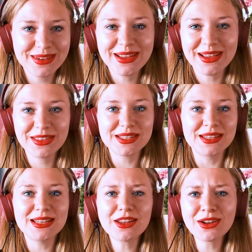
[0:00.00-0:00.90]
And these are
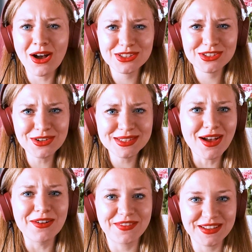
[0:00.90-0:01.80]
not concerts
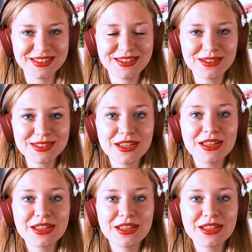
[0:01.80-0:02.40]
or festivals.